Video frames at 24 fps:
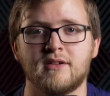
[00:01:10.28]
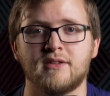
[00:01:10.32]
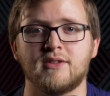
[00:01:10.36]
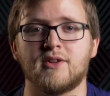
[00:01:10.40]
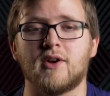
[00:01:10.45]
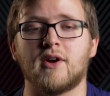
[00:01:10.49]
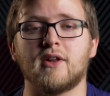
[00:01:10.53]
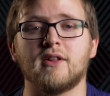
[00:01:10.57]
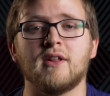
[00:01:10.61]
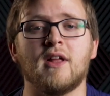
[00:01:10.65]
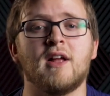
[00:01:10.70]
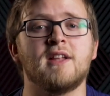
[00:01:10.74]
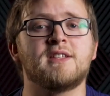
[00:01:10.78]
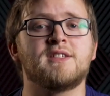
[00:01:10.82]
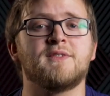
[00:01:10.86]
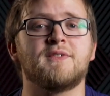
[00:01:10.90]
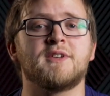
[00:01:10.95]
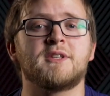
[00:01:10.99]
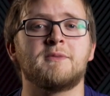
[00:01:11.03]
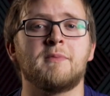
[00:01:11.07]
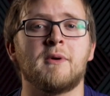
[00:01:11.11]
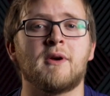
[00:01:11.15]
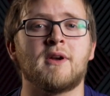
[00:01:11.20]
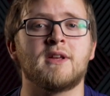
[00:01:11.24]
There are lots of
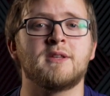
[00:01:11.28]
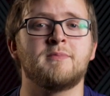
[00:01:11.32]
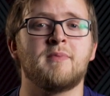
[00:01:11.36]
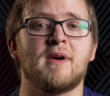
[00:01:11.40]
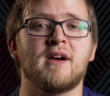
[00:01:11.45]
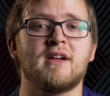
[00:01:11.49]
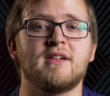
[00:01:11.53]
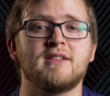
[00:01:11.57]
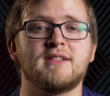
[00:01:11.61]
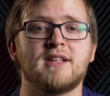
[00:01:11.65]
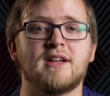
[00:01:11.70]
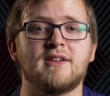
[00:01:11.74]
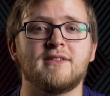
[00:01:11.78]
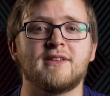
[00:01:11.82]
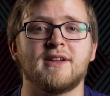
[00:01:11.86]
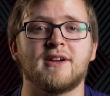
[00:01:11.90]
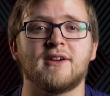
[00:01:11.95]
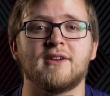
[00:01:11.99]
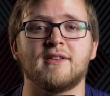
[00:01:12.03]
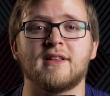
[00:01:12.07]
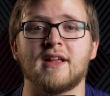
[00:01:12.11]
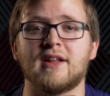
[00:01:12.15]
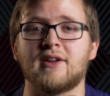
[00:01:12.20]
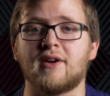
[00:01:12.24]
experienced pilots out
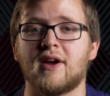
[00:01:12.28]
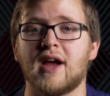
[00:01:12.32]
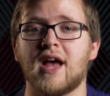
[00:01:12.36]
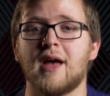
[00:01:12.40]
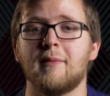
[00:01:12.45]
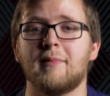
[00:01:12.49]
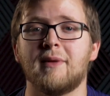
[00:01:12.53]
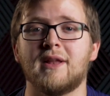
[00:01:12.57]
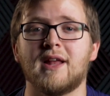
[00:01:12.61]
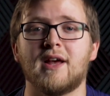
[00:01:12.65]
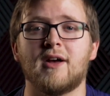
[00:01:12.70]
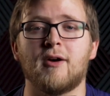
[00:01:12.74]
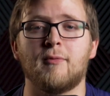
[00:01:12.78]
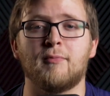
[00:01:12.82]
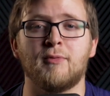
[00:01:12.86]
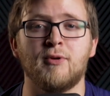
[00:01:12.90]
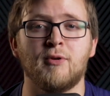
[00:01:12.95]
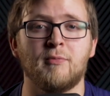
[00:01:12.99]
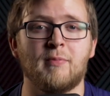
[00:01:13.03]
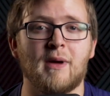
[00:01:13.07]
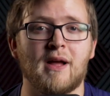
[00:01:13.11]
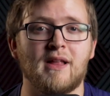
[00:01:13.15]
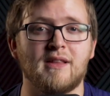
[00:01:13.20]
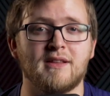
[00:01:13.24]
there that are happy to help
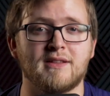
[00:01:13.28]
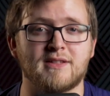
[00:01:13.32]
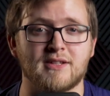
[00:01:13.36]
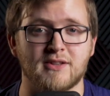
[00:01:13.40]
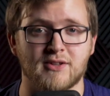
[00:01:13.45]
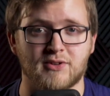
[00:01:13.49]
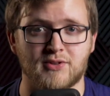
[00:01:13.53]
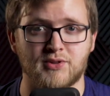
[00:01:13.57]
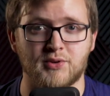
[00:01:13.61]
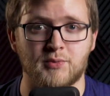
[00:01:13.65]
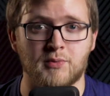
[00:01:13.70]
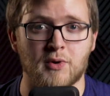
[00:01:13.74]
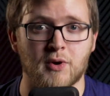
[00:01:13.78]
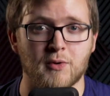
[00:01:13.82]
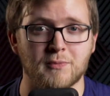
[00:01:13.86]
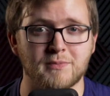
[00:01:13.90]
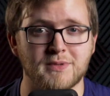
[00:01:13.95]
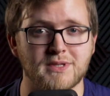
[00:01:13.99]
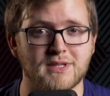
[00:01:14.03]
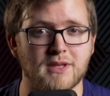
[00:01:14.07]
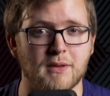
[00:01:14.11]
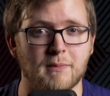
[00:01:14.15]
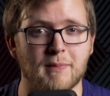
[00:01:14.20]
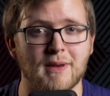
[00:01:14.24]
new pilots learn the
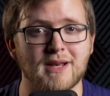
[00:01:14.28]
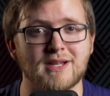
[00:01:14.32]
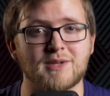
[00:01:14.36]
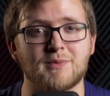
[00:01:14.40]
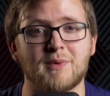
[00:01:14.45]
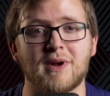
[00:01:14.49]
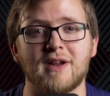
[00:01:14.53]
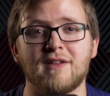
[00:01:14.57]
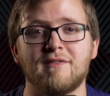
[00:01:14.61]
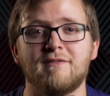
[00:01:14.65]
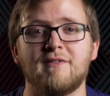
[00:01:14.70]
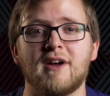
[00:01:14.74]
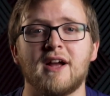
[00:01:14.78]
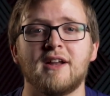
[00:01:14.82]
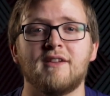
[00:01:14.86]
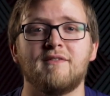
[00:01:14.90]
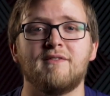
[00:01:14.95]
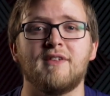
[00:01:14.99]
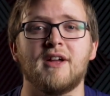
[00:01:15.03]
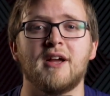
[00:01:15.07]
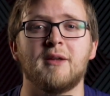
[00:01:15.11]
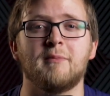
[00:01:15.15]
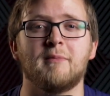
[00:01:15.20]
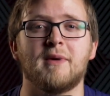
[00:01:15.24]
ropes. The best way to find a
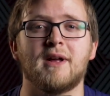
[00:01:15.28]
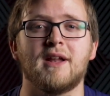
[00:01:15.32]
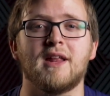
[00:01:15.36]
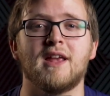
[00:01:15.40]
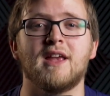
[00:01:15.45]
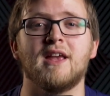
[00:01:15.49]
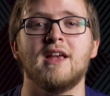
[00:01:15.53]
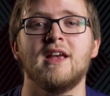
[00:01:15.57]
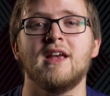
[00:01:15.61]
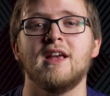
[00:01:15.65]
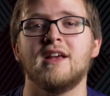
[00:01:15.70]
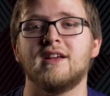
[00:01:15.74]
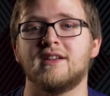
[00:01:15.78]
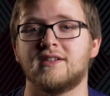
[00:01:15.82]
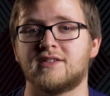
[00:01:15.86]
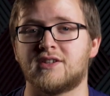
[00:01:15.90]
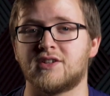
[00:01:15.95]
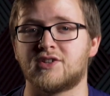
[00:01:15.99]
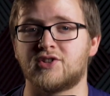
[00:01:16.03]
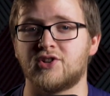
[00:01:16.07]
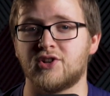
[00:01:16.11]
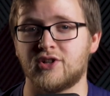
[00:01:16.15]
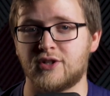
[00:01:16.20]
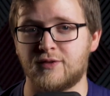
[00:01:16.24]
flying buddy is
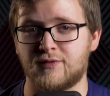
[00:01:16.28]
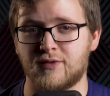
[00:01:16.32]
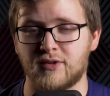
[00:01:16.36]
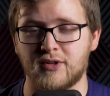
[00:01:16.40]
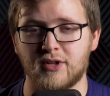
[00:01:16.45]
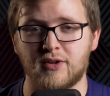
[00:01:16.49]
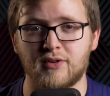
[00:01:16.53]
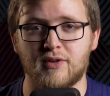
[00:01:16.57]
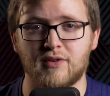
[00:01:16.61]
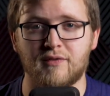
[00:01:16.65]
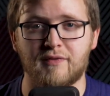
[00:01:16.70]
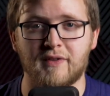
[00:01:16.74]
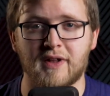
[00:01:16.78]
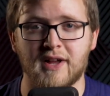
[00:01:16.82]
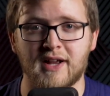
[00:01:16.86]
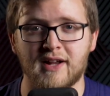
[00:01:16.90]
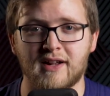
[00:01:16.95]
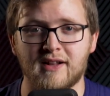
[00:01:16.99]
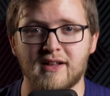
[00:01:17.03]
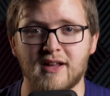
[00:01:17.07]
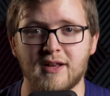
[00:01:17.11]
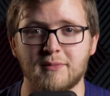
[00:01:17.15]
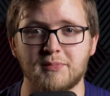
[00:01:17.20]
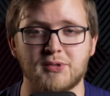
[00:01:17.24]
to search for local
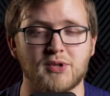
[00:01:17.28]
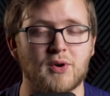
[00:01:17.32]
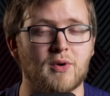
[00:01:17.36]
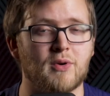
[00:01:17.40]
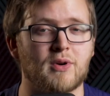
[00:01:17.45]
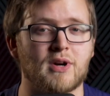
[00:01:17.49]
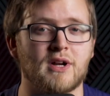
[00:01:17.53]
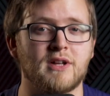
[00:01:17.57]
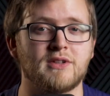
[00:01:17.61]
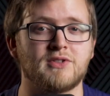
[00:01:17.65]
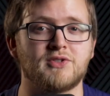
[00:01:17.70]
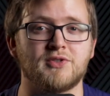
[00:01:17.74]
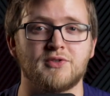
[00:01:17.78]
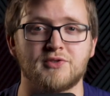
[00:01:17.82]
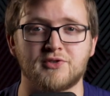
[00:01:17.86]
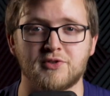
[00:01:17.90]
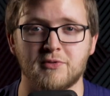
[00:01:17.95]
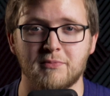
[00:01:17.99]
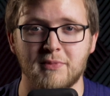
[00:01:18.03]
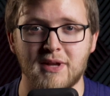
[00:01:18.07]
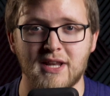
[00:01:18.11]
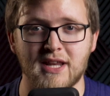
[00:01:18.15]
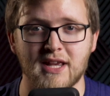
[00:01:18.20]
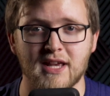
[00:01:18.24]
flying clubs or on
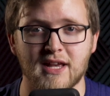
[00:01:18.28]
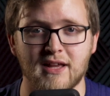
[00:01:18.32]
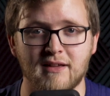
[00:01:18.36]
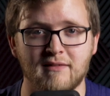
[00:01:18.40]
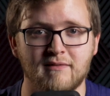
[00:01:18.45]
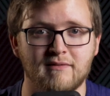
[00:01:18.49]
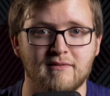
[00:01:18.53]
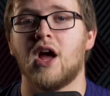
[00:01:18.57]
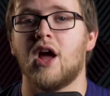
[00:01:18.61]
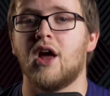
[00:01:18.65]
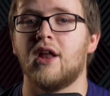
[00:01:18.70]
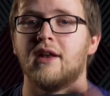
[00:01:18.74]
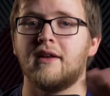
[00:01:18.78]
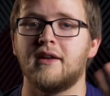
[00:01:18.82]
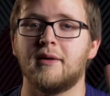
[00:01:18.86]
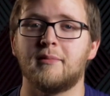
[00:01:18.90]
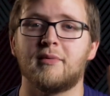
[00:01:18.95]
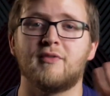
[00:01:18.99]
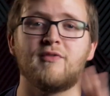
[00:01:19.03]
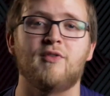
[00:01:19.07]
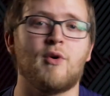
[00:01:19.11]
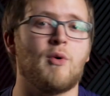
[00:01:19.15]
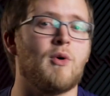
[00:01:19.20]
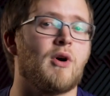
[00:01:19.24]
social media.
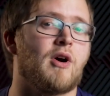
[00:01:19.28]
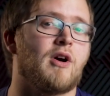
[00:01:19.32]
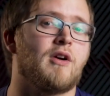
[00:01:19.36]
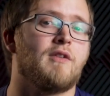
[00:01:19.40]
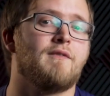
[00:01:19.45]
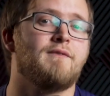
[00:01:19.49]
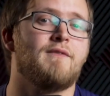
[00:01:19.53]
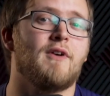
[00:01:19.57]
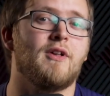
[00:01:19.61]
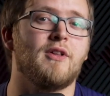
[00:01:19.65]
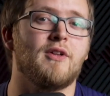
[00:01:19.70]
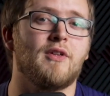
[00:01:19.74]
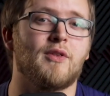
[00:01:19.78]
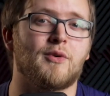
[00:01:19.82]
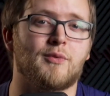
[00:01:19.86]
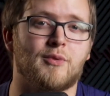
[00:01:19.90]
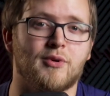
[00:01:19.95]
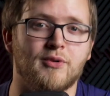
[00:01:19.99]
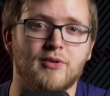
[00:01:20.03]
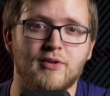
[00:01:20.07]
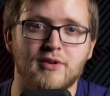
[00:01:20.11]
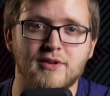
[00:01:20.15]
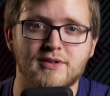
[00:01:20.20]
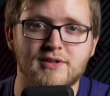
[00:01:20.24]
Number 4, follow the
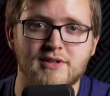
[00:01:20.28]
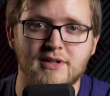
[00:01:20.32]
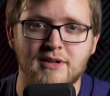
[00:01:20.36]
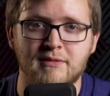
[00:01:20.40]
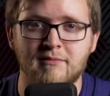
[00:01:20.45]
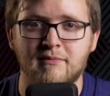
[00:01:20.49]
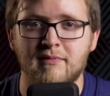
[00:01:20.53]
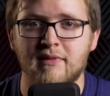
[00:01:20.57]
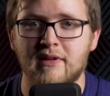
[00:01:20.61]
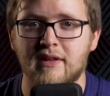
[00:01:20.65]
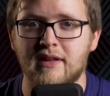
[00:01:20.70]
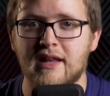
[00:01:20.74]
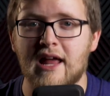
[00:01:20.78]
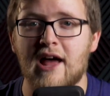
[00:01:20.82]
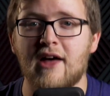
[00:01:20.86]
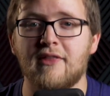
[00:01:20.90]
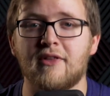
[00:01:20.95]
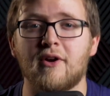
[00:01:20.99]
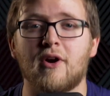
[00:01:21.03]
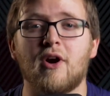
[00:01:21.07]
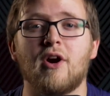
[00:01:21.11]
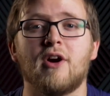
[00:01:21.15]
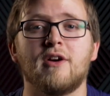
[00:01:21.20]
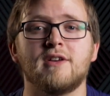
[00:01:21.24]
rules. Now
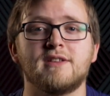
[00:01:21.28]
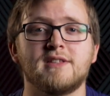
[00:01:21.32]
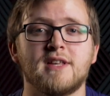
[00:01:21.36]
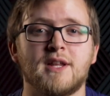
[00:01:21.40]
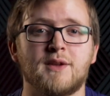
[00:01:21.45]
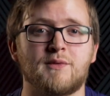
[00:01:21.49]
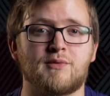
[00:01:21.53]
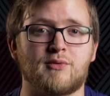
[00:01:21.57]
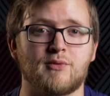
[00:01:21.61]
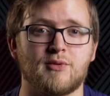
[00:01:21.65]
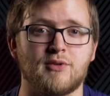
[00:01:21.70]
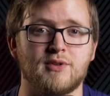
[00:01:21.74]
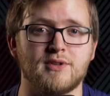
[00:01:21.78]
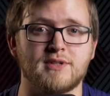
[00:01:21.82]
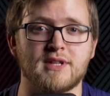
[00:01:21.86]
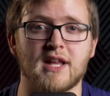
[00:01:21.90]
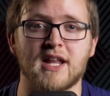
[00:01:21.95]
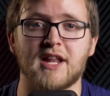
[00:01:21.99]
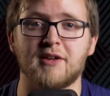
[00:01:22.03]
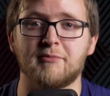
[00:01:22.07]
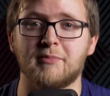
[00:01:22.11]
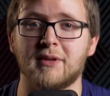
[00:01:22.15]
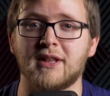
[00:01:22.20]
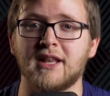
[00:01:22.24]
there are a set of rules
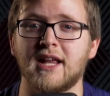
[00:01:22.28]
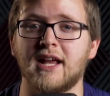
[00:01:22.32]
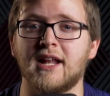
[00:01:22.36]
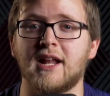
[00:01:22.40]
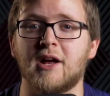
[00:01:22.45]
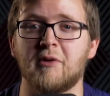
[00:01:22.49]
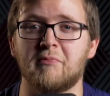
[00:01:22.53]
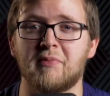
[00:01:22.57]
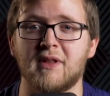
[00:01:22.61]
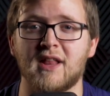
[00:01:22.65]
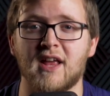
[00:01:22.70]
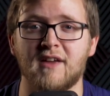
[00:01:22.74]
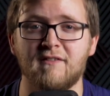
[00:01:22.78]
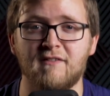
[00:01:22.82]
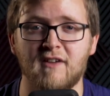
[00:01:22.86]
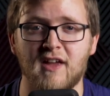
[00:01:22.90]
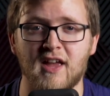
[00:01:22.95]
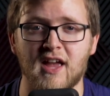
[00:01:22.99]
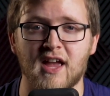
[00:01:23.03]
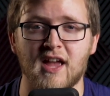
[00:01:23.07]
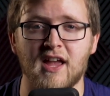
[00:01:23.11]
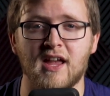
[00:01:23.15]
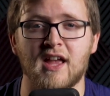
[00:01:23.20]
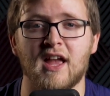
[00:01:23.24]
that have been laid out by the
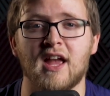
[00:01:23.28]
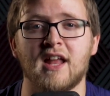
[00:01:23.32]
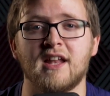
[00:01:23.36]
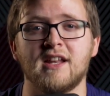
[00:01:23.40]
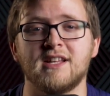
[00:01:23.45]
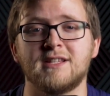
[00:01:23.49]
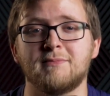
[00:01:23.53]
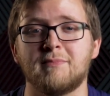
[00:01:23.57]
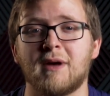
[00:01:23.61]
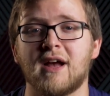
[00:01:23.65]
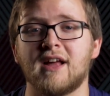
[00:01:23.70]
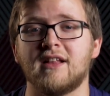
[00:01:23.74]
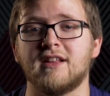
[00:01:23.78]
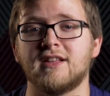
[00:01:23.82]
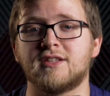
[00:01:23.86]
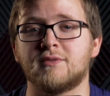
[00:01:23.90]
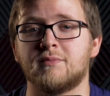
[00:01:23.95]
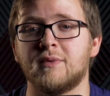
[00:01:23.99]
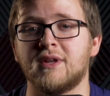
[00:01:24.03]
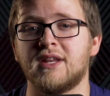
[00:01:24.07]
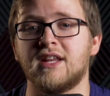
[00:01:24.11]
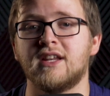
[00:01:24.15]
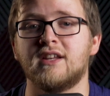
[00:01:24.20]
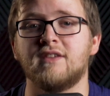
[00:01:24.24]
FAA, and as
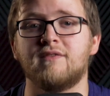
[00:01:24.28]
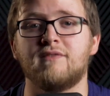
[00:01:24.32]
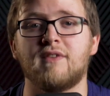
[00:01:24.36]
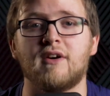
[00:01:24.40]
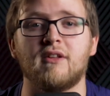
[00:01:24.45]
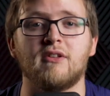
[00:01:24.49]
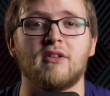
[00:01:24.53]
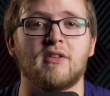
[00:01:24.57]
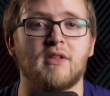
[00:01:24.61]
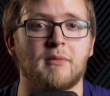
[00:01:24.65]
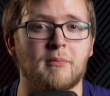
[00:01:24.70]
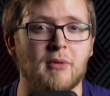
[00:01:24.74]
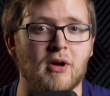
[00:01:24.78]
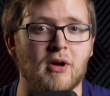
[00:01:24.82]
pilots we need to follow them